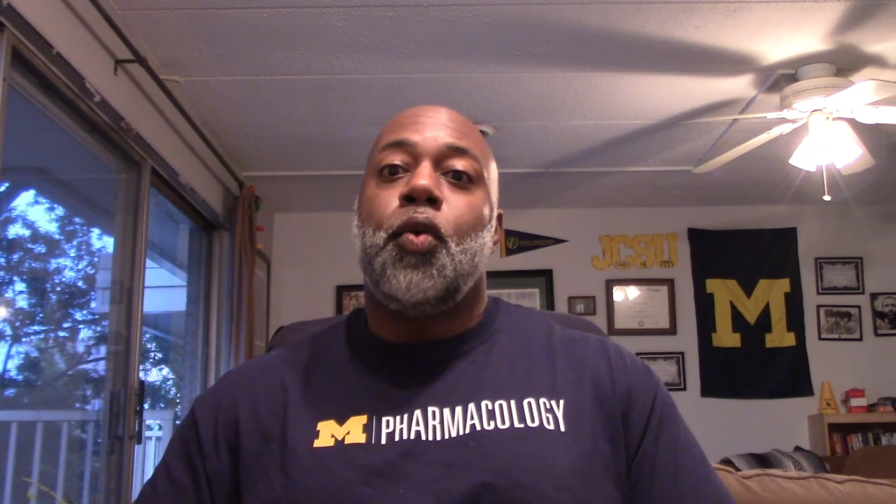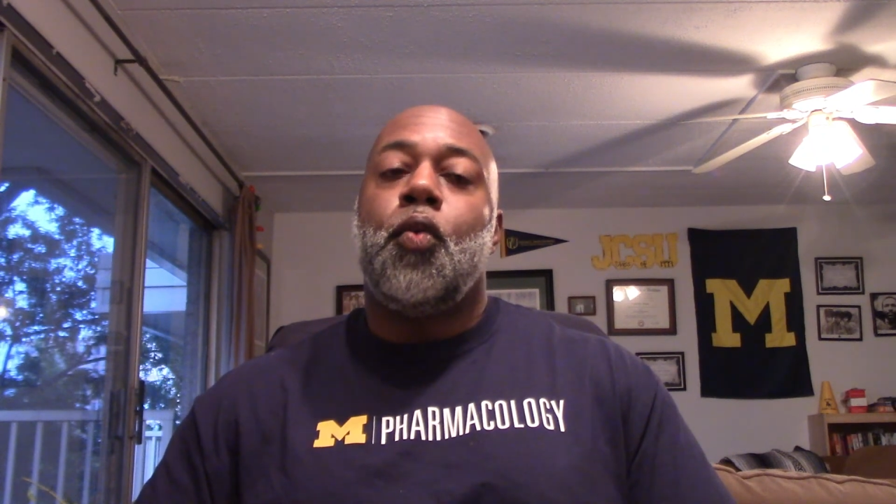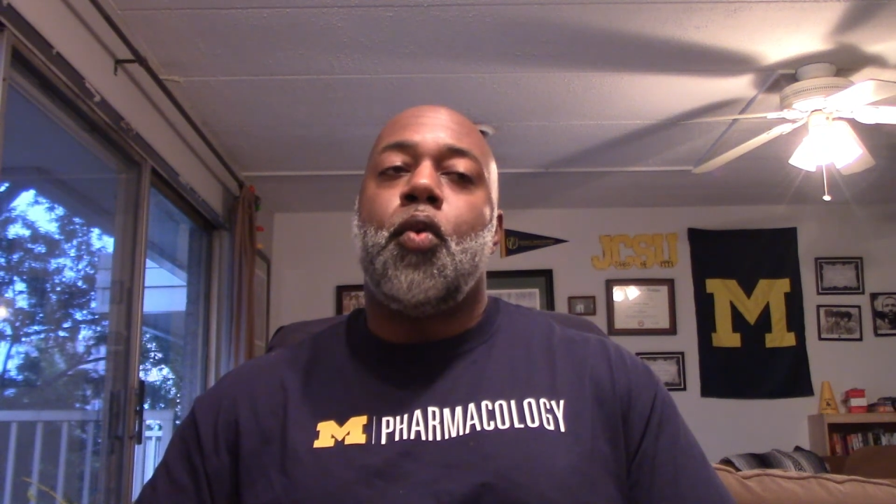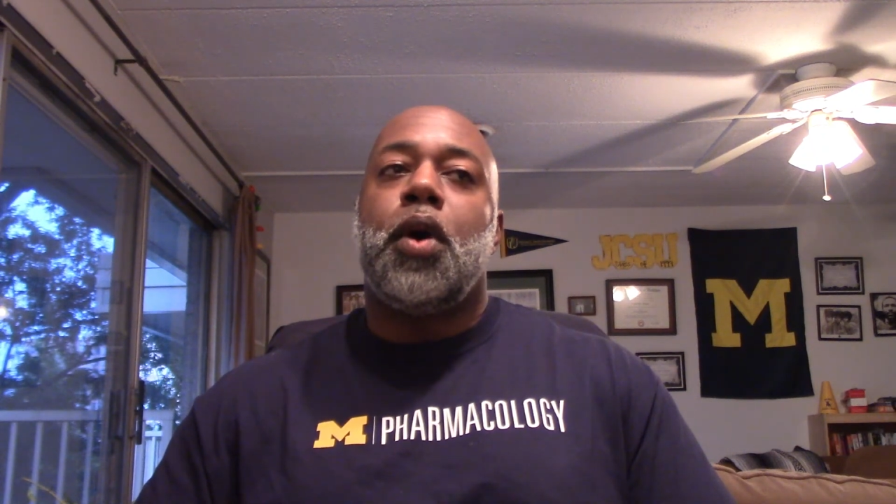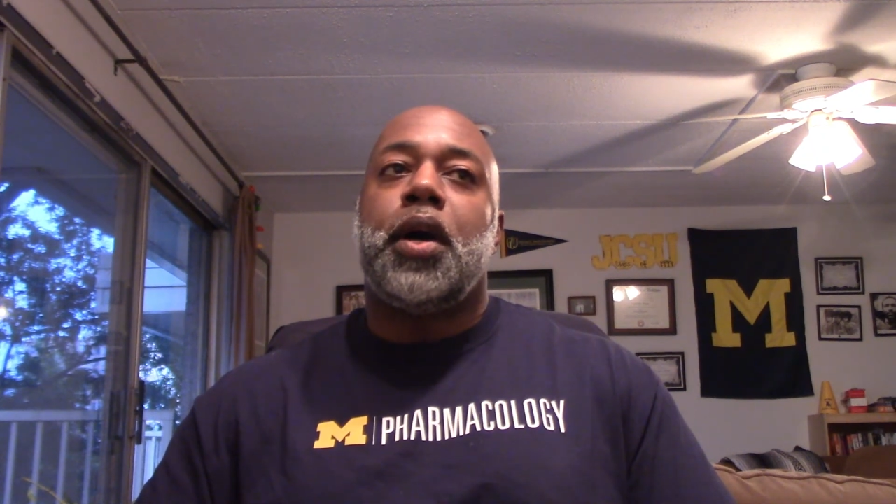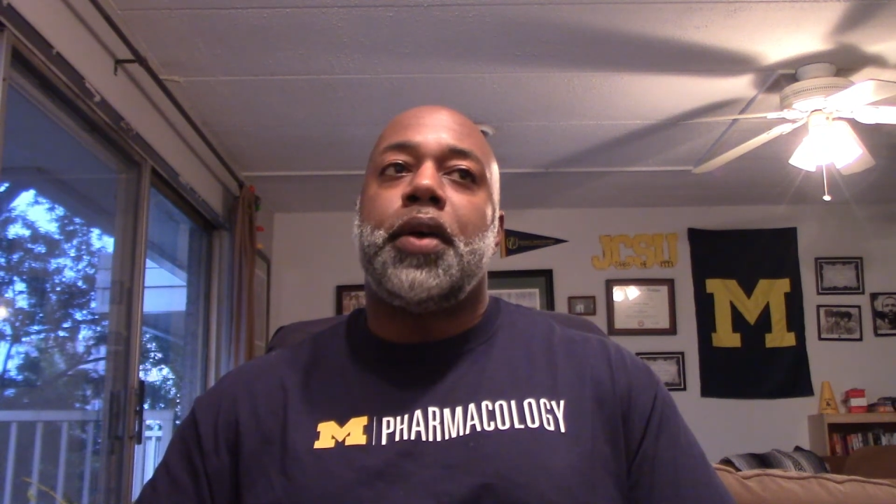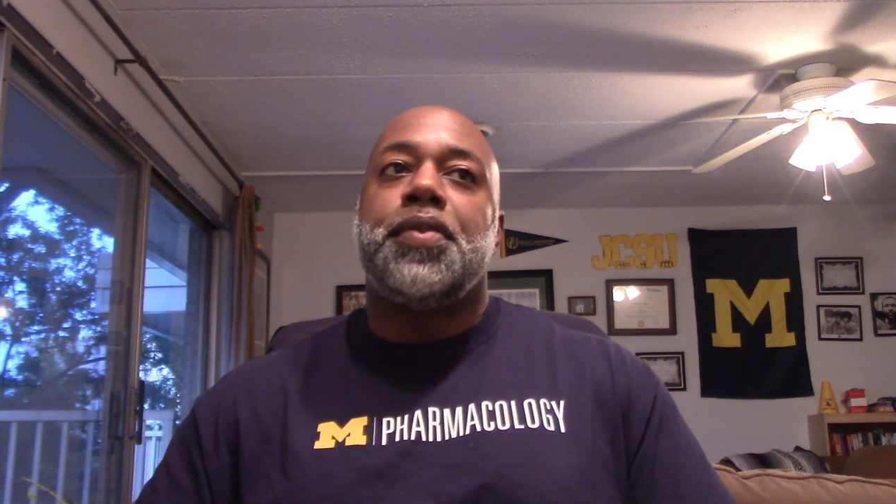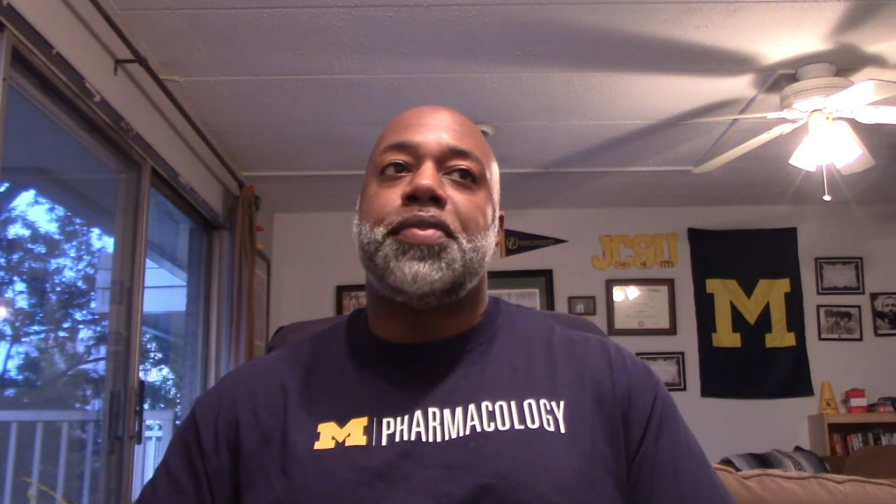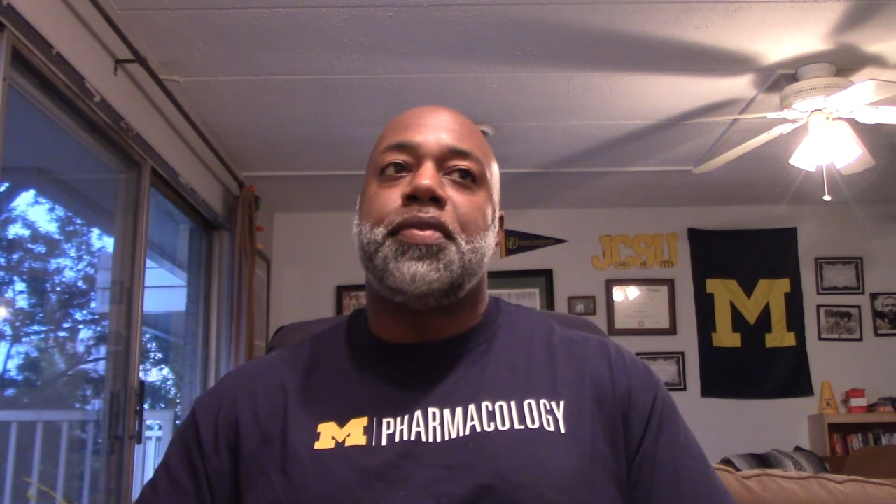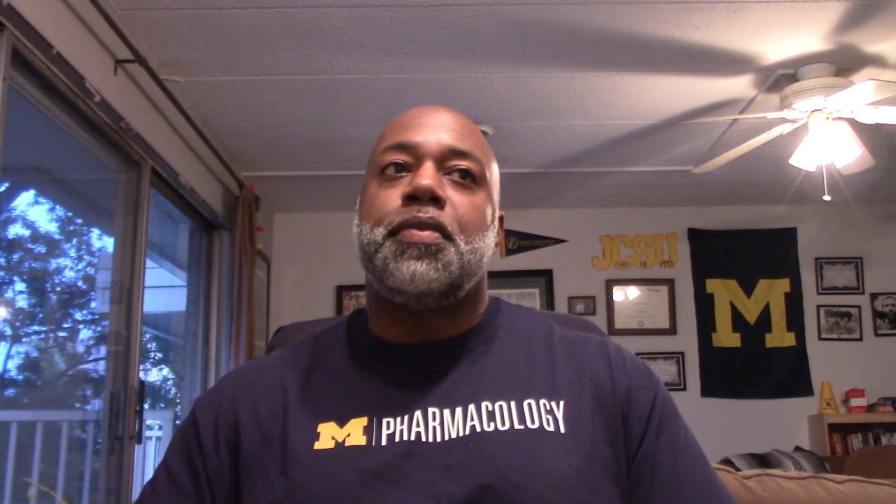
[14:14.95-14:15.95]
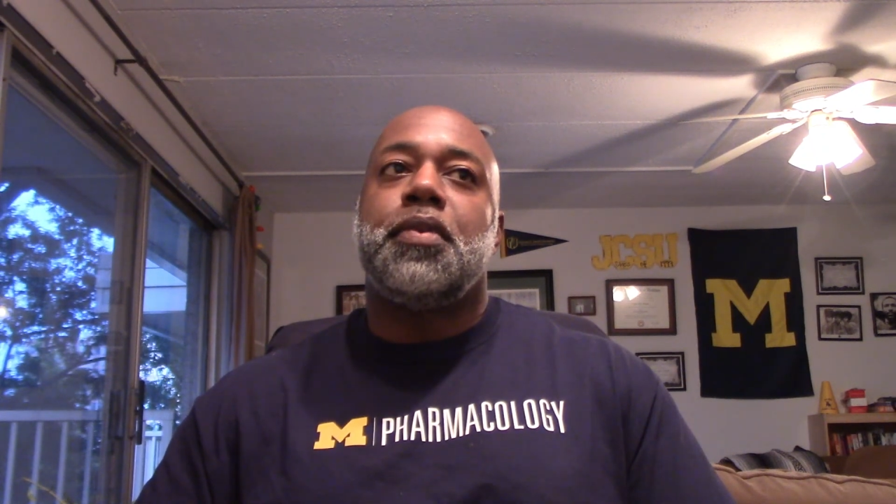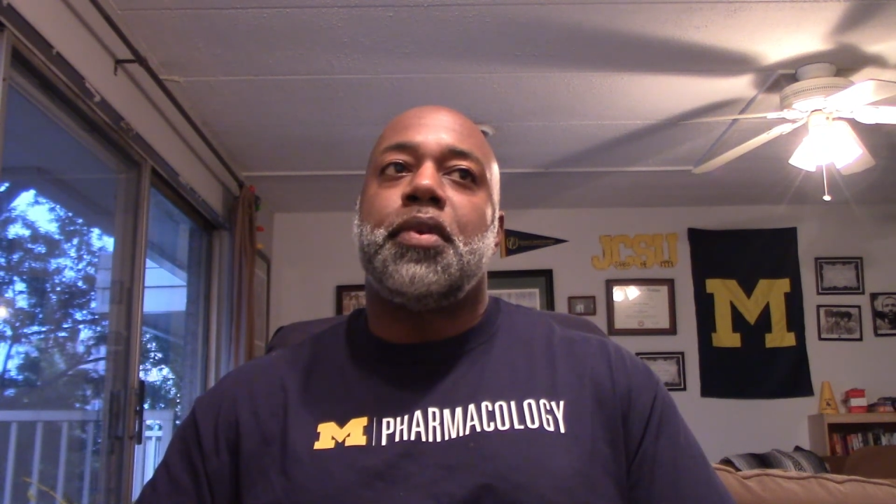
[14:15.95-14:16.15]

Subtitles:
was